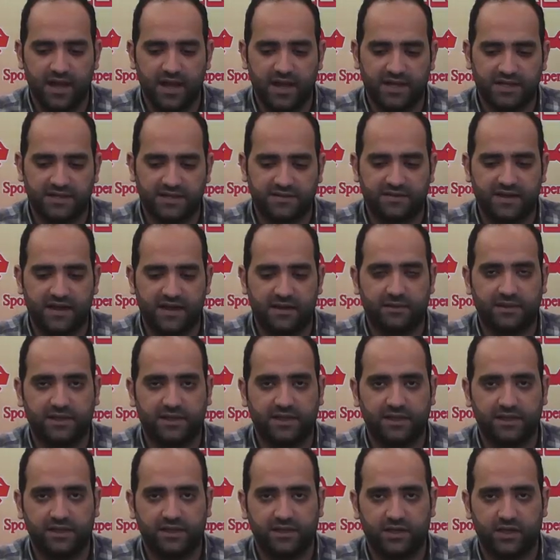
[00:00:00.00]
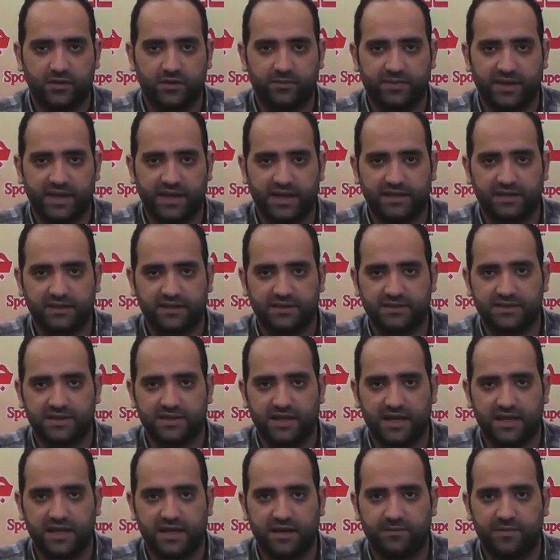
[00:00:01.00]
his family, companions,
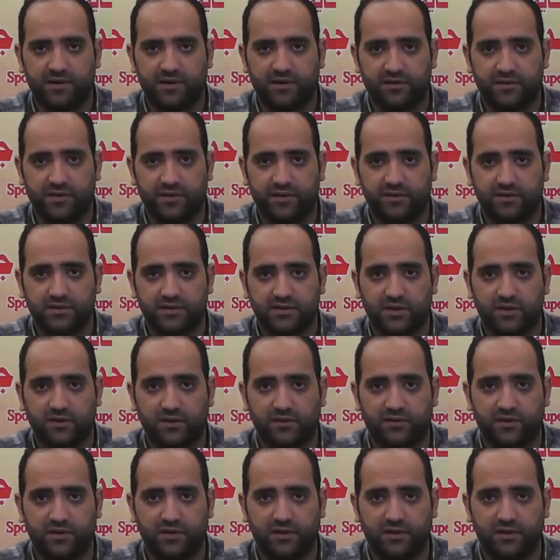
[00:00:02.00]
and upon those who